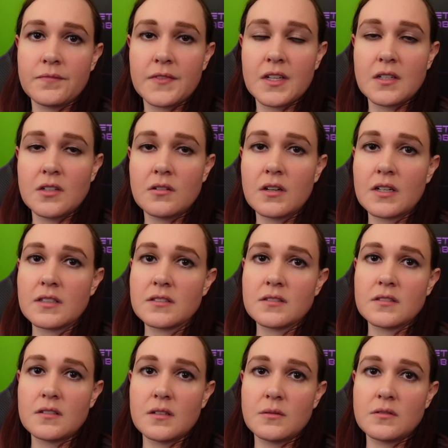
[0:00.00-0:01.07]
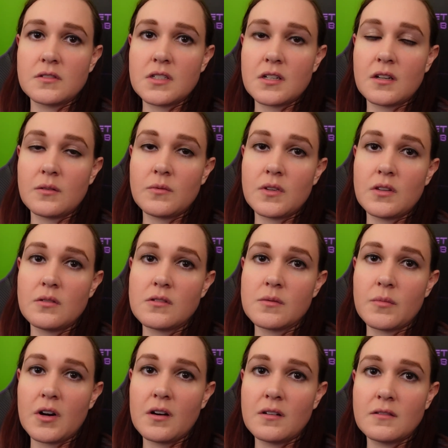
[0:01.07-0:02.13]
Thank you guys. I will check in with you
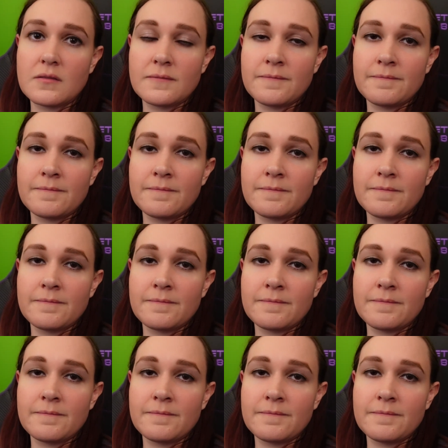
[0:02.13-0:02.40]
tomorrow.